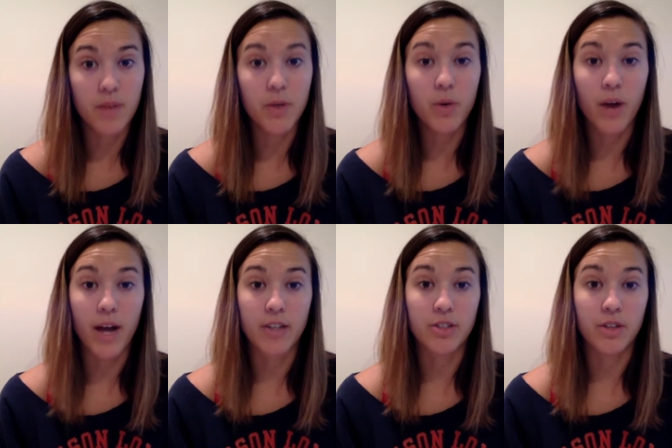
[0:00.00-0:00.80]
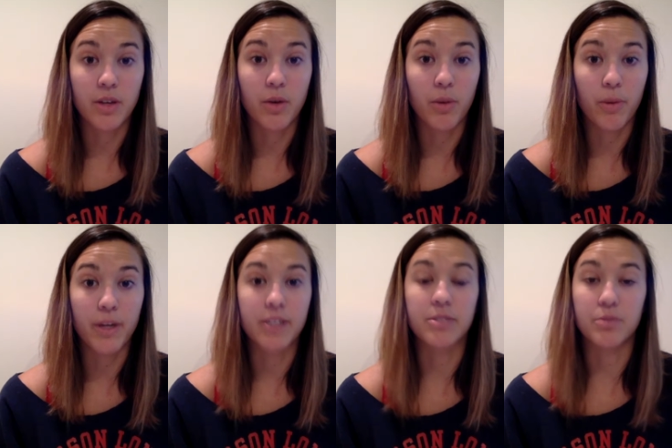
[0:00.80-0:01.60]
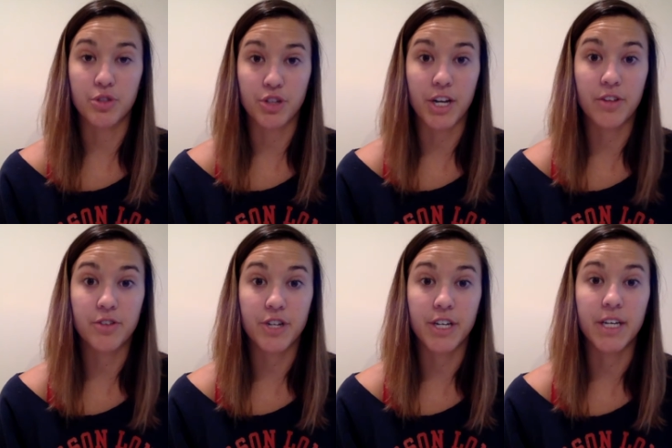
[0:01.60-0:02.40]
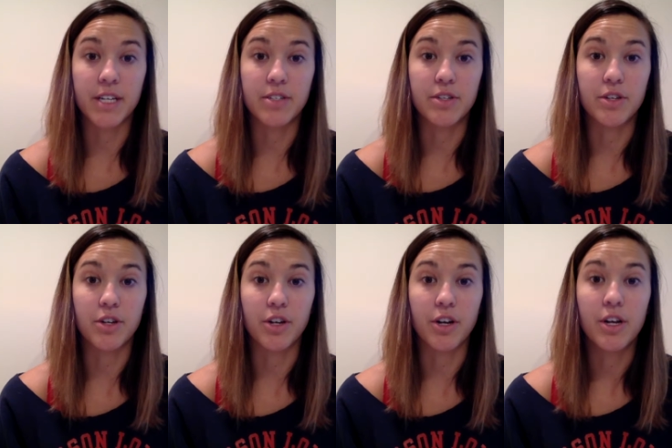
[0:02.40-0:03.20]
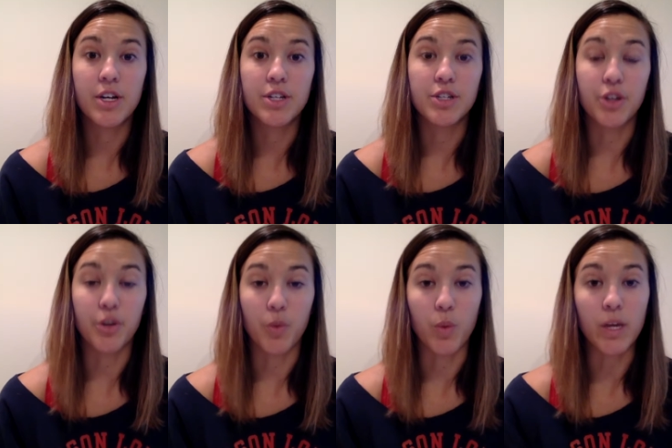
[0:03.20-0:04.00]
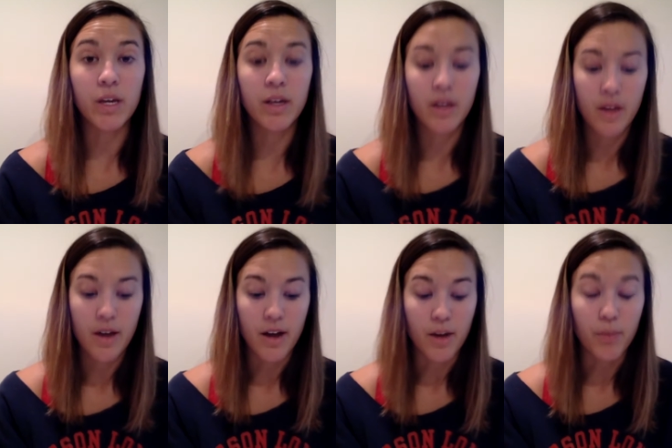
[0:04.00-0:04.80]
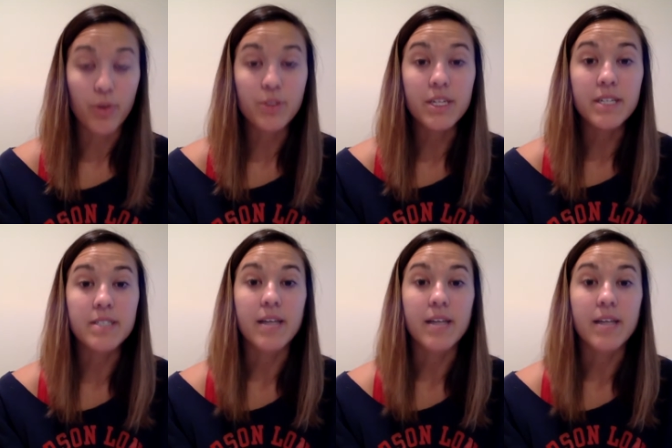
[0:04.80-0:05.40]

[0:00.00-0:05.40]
who are actually incorporating some strength training into your week, protein is